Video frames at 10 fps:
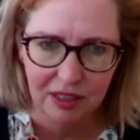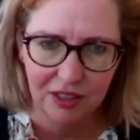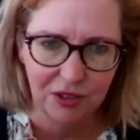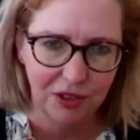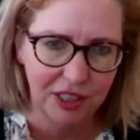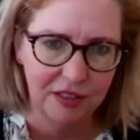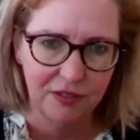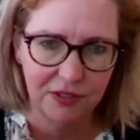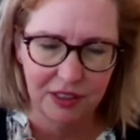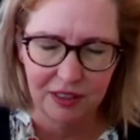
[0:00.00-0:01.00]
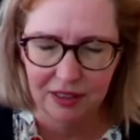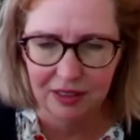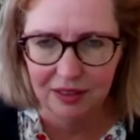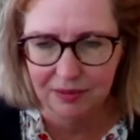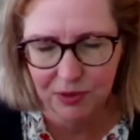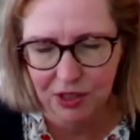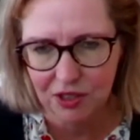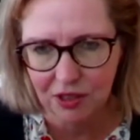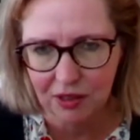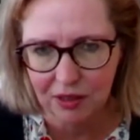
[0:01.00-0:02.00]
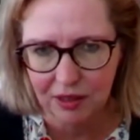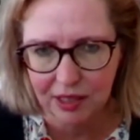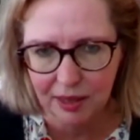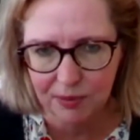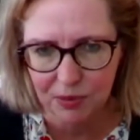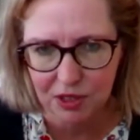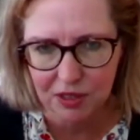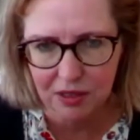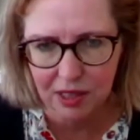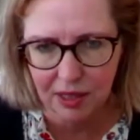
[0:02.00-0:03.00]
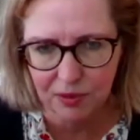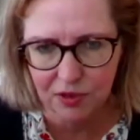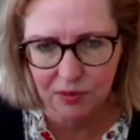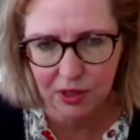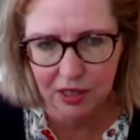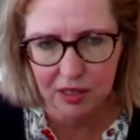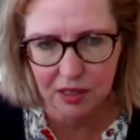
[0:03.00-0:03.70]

the grief and the sorrow that comes from this.